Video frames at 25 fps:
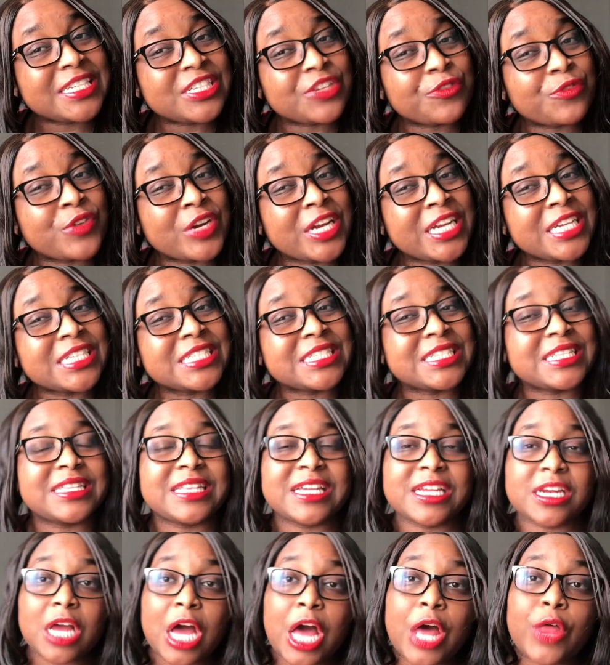different
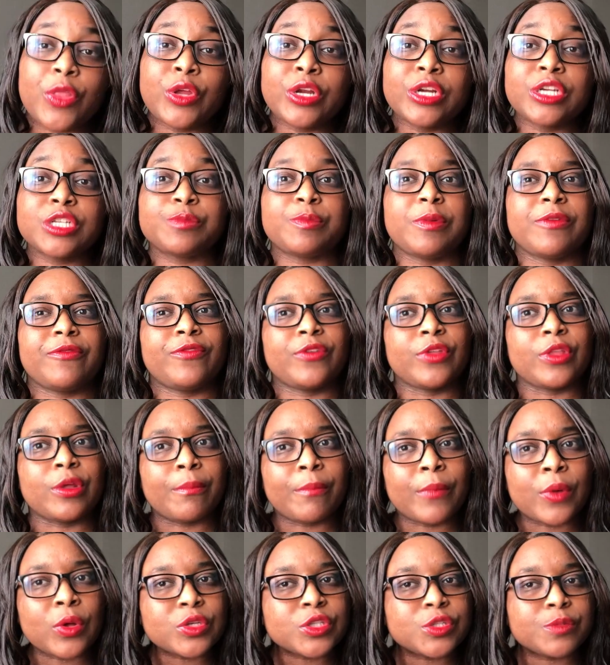than others, but for the
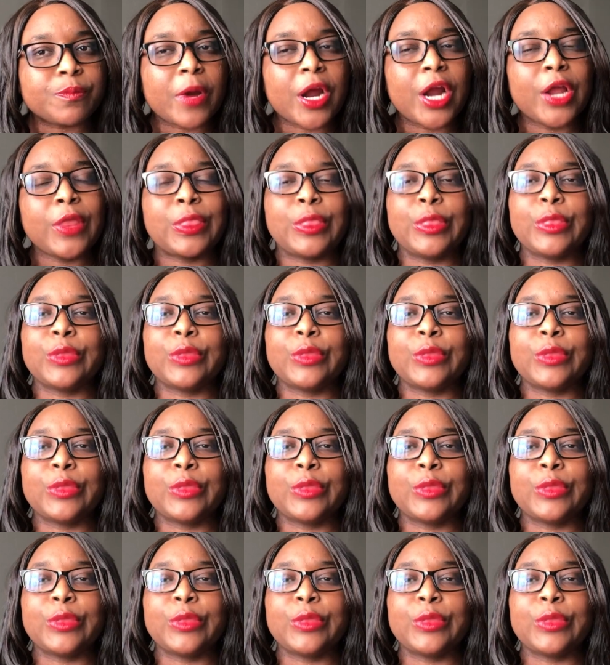most part,